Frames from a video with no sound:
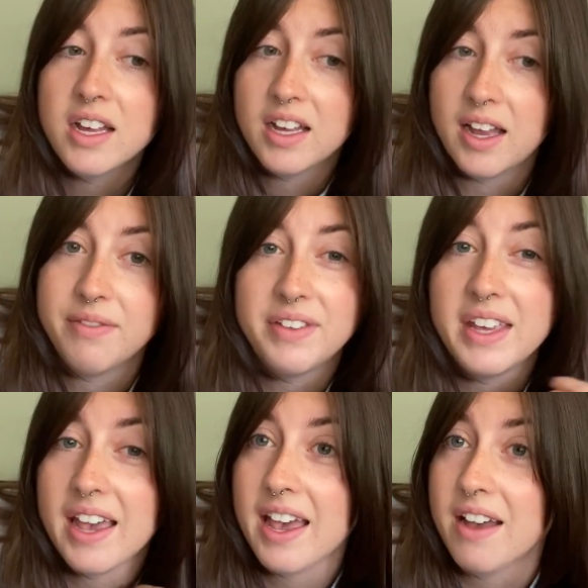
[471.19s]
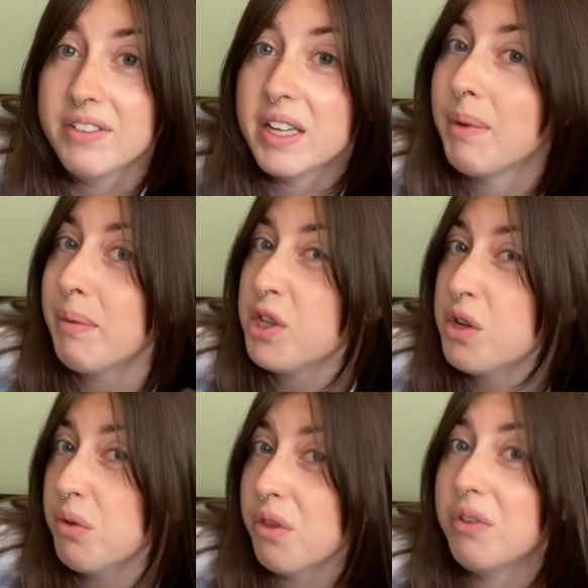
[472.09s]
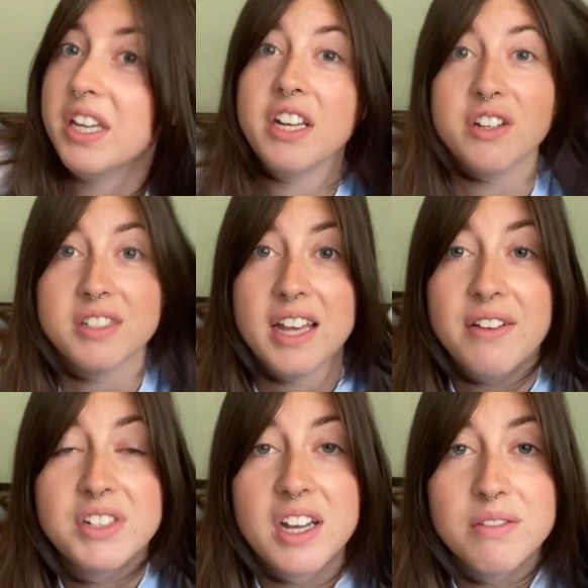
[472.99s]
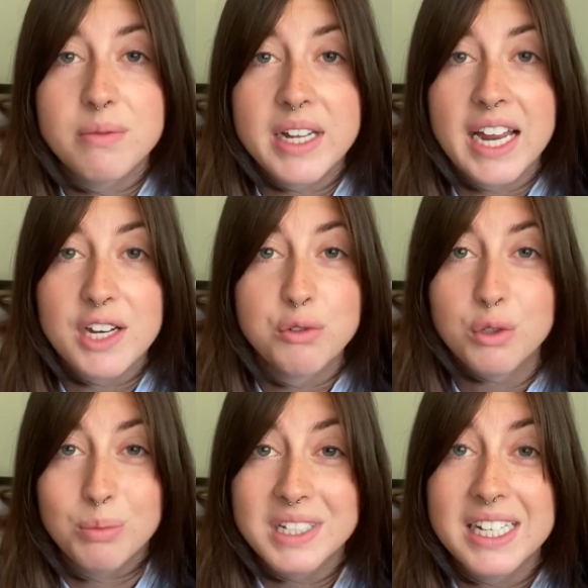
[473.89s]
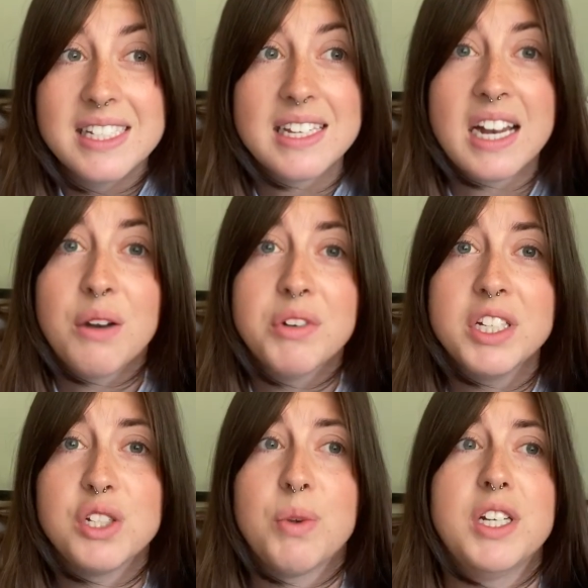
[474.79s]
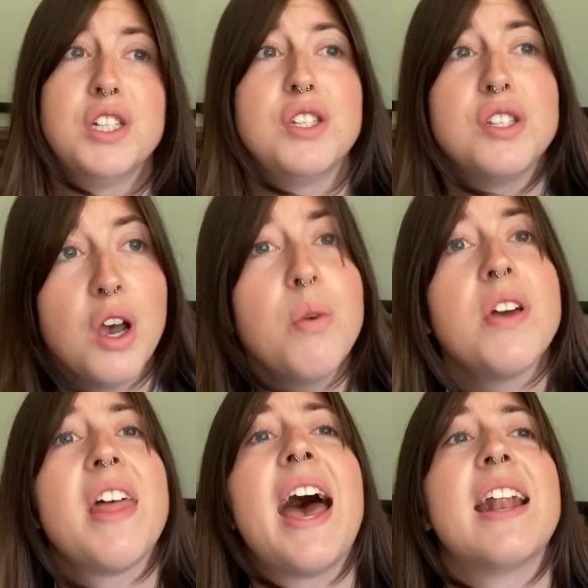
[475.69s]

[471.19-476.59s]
I think I have like maybe two or three years left of my natural bliss and I really just wanted to soak that